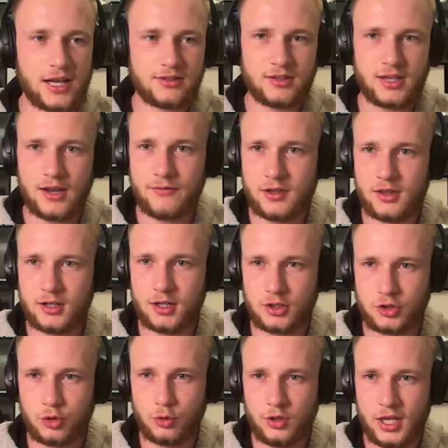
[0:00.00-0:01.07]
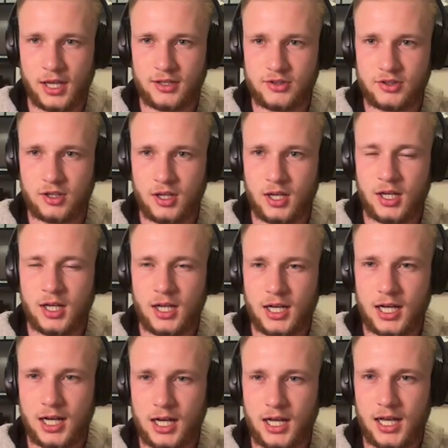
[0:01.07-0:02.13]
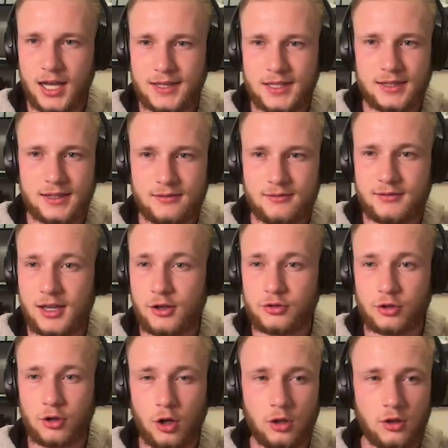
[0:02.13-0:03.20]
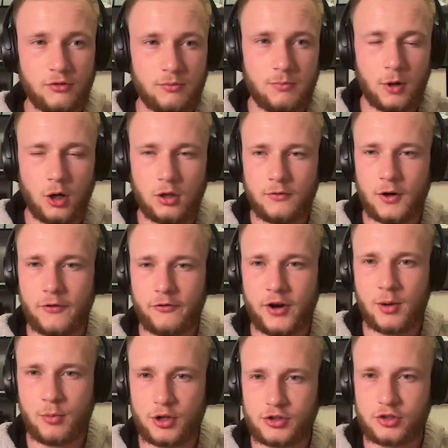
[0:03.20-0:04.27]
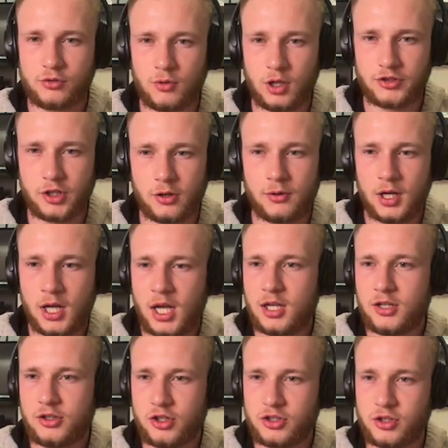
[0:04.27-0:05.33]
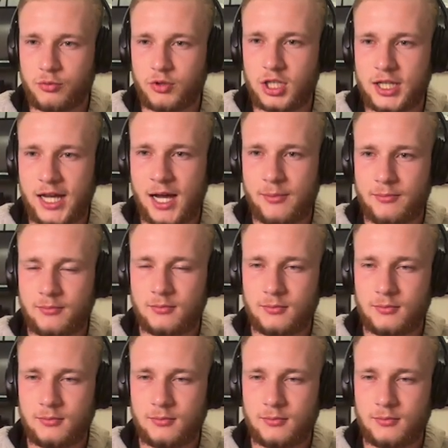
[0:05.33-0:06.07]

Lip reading: everything on toolkits. And then those are all of our frameworks as well. So just to recap,